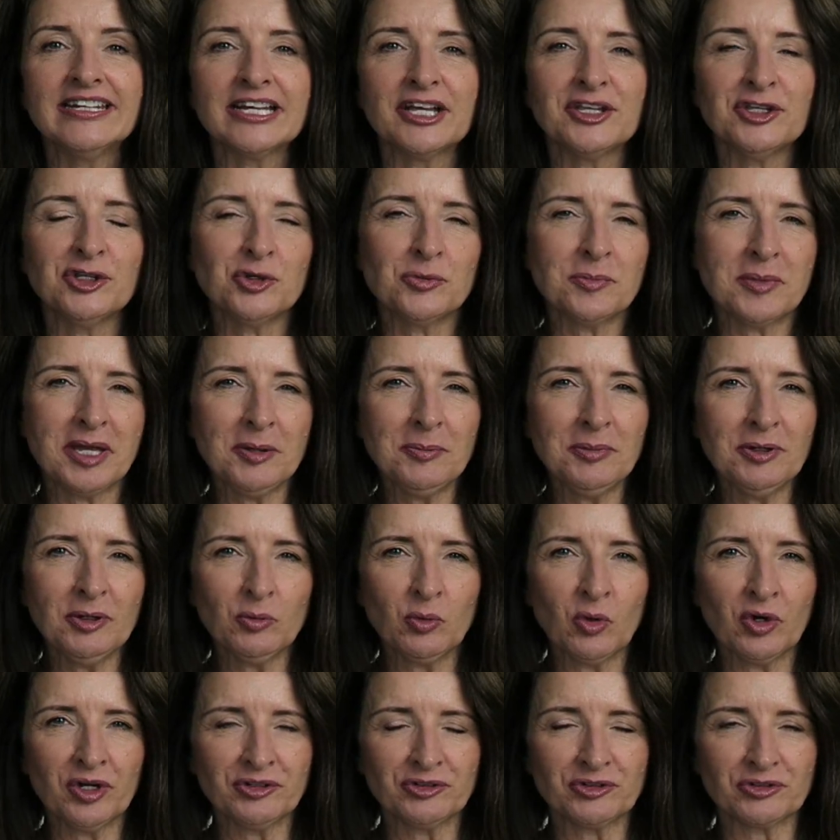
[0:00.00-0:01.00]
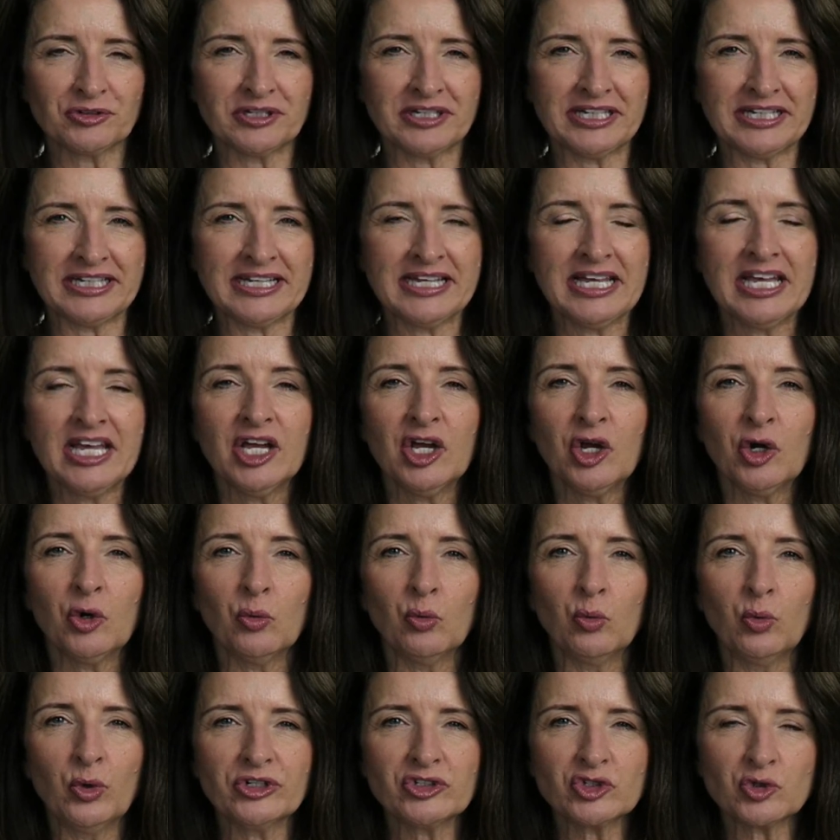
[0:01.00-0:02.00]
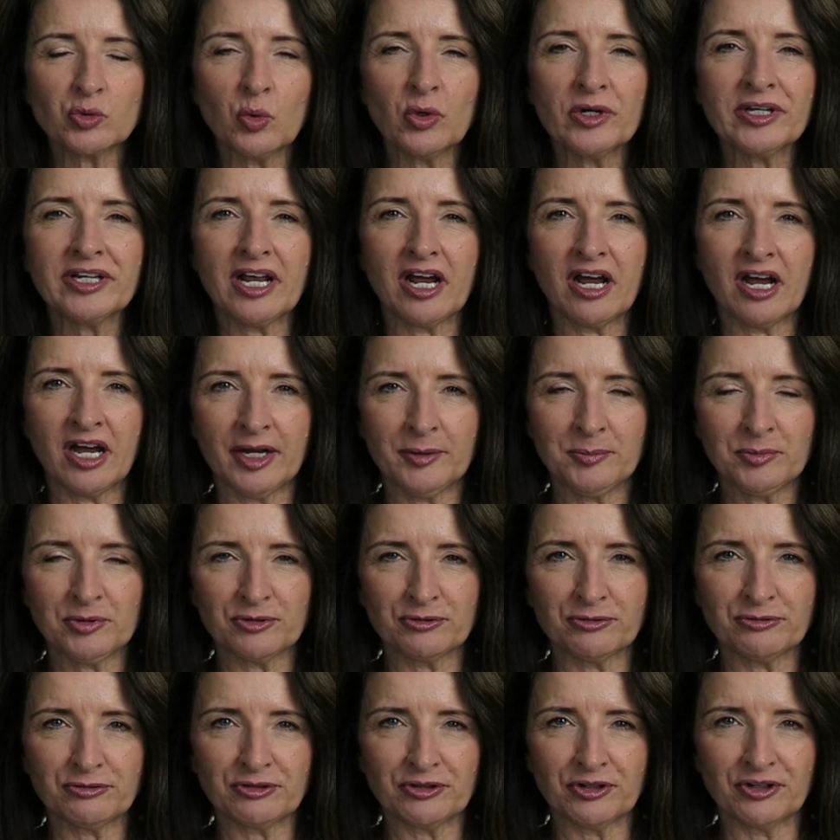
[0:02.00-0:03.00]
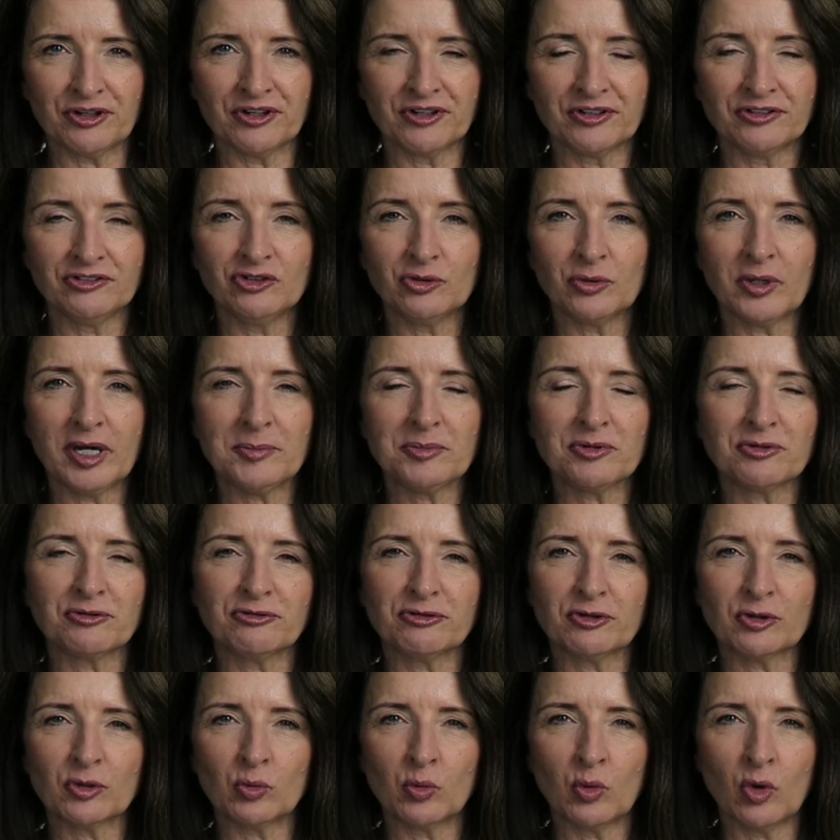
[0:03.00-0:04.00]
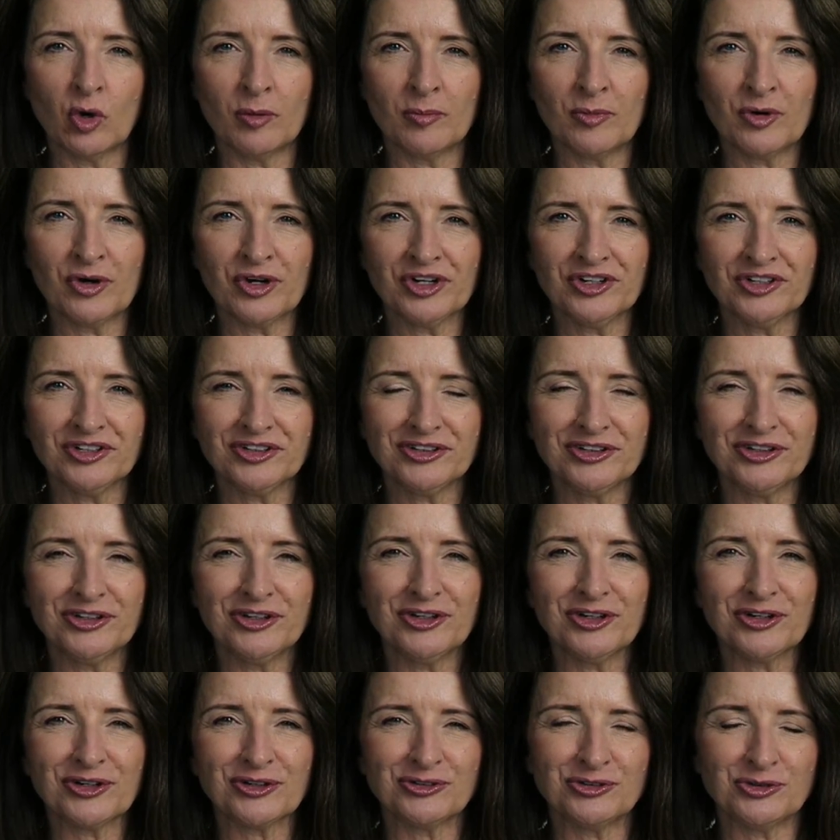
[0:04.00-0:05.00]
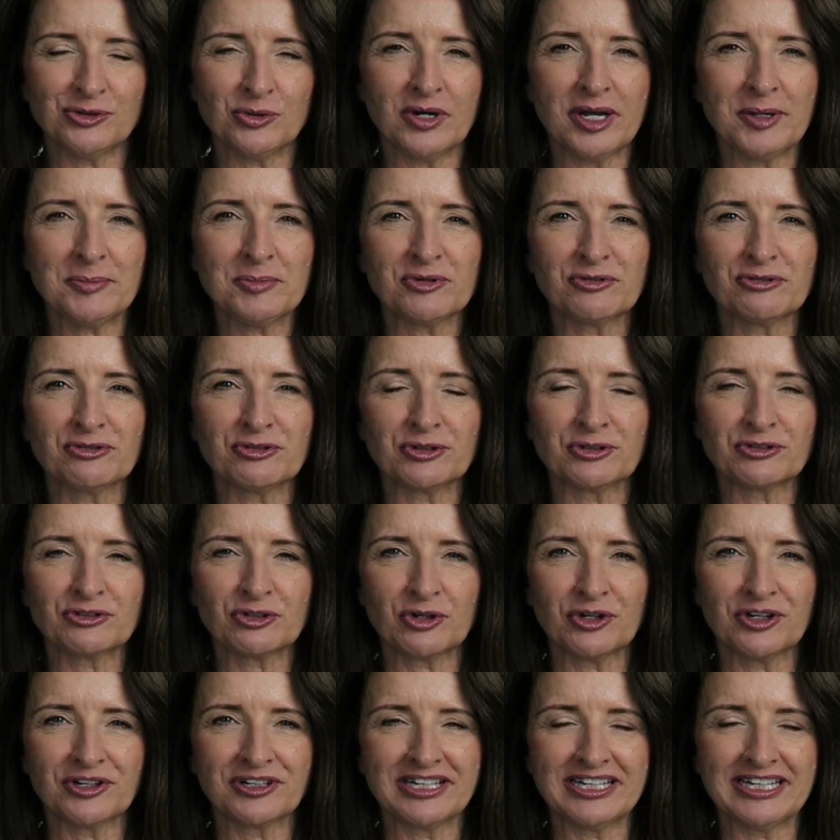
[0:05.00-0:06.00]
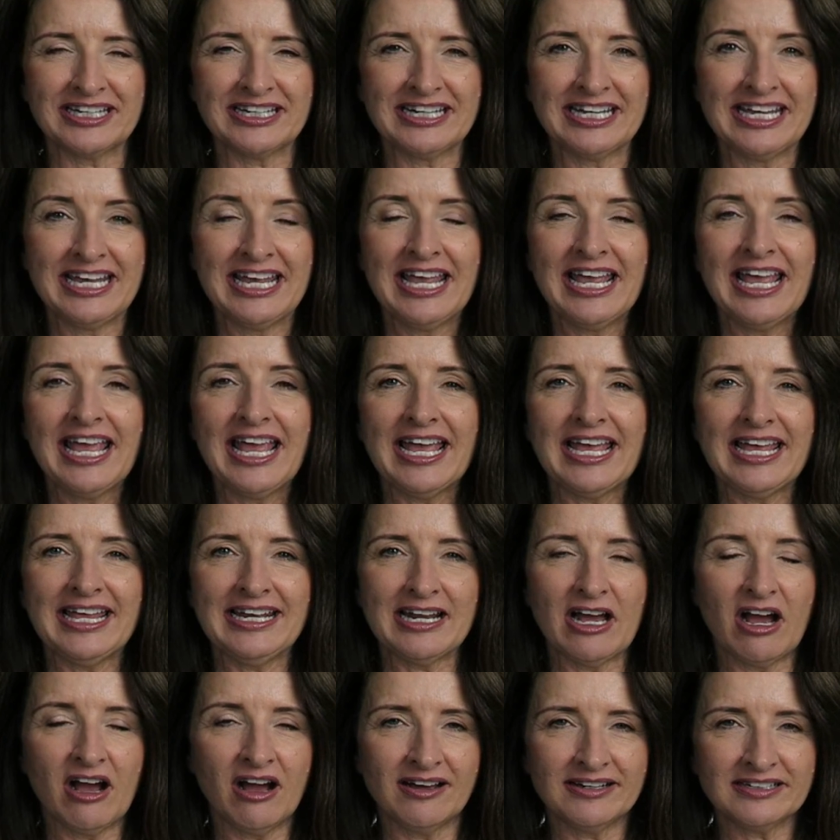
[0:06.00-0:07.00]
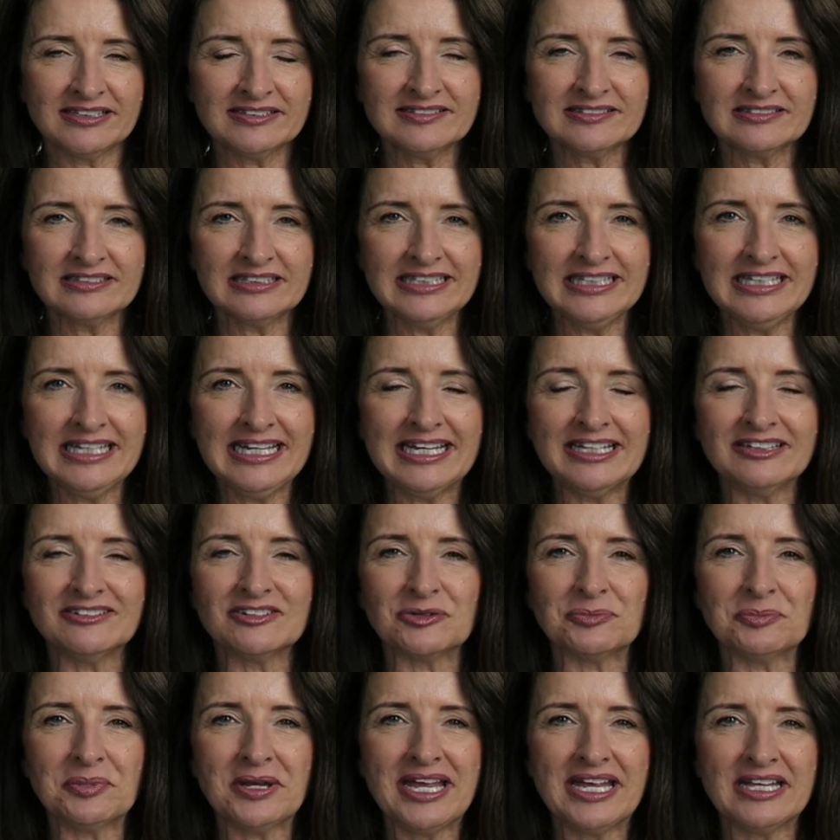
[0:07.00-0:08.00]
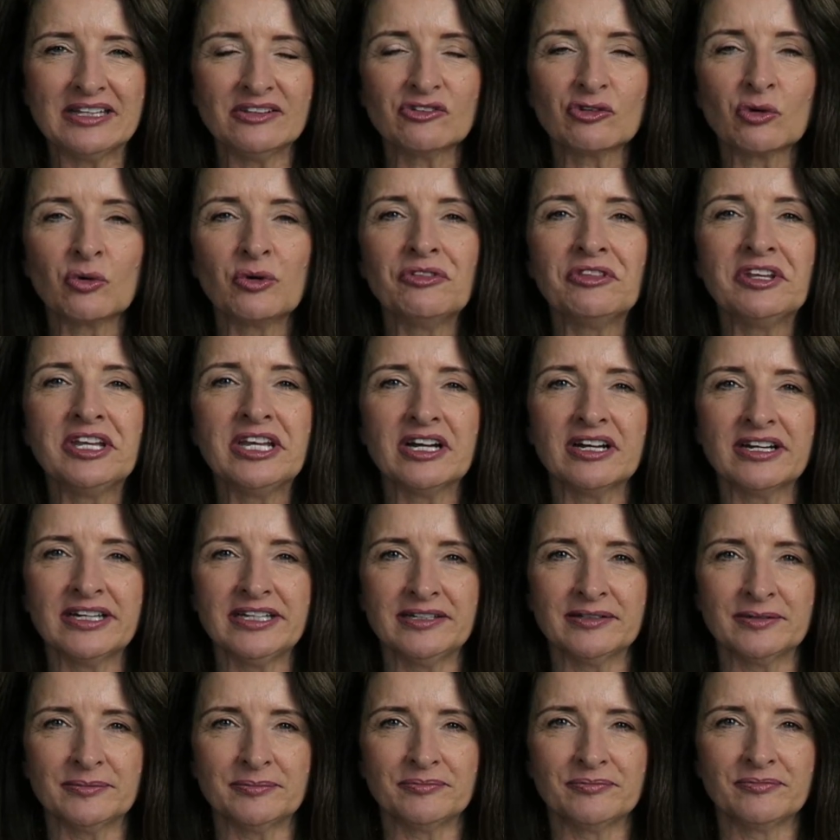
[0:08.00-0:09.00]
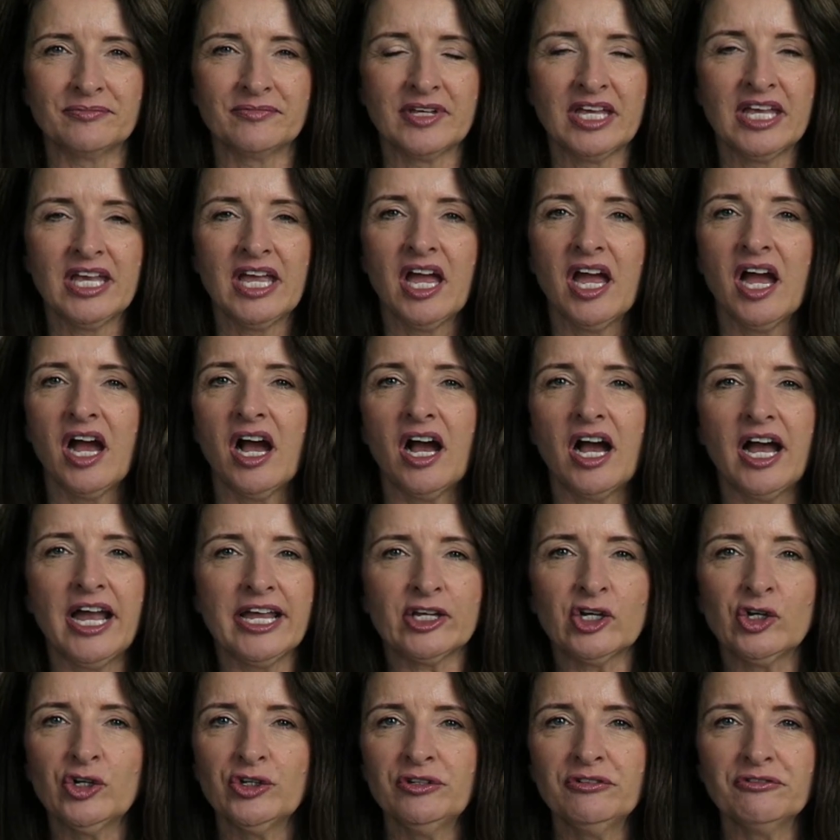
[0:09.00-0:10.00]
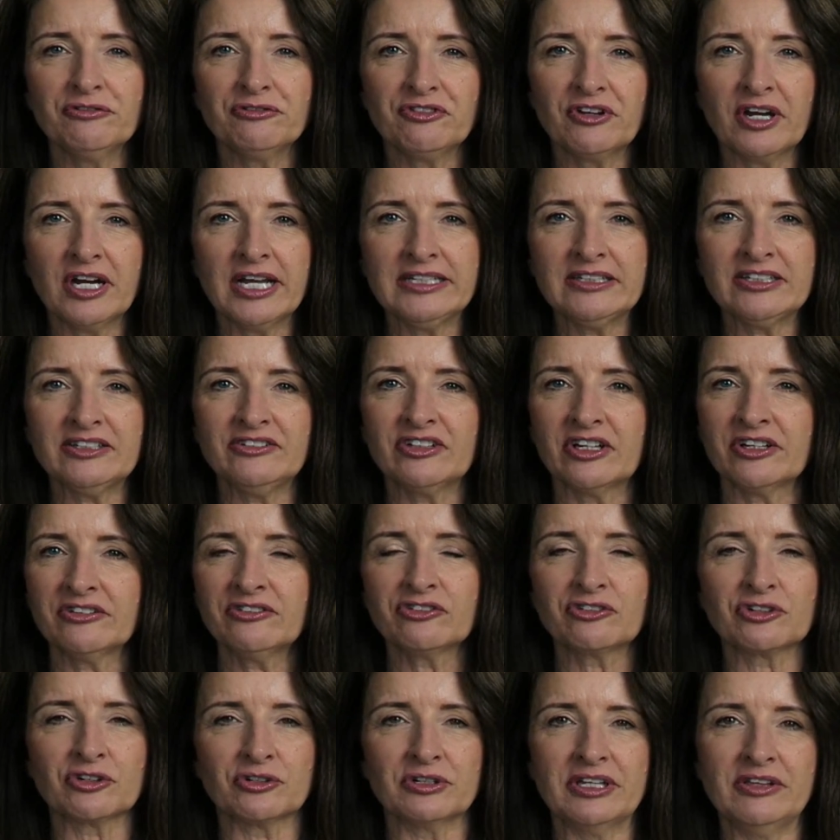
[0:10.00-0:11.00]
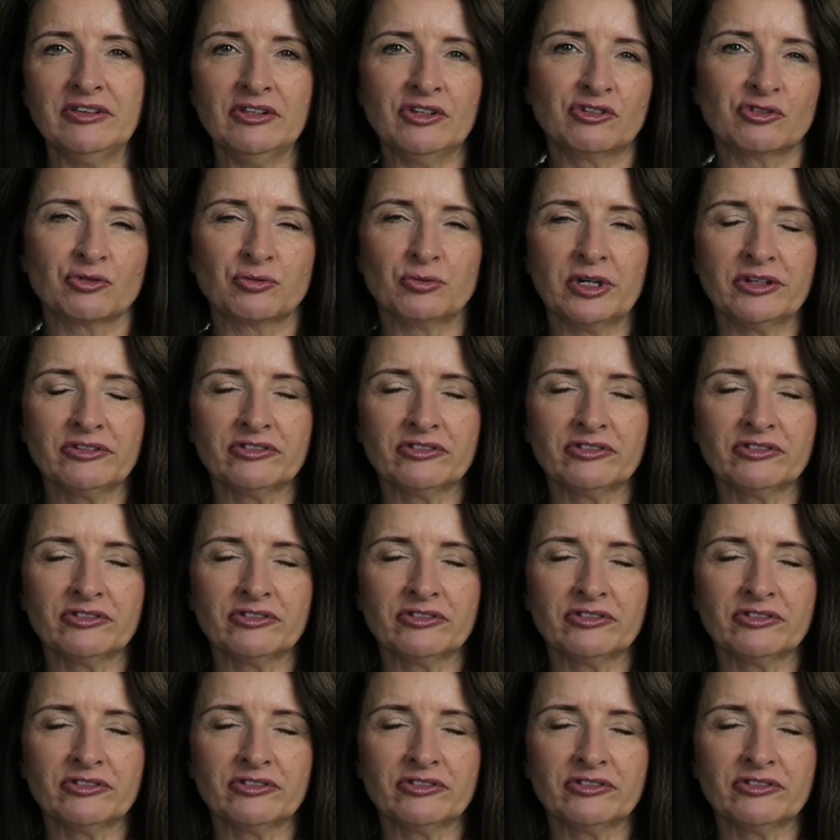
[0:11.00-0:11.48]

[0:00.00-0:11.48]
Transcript: Now, you may be wondering which one I prefer. Do I prefer Walmart or do I prefer Target? And honestly, it depends on the item. I couldn't find a duster in this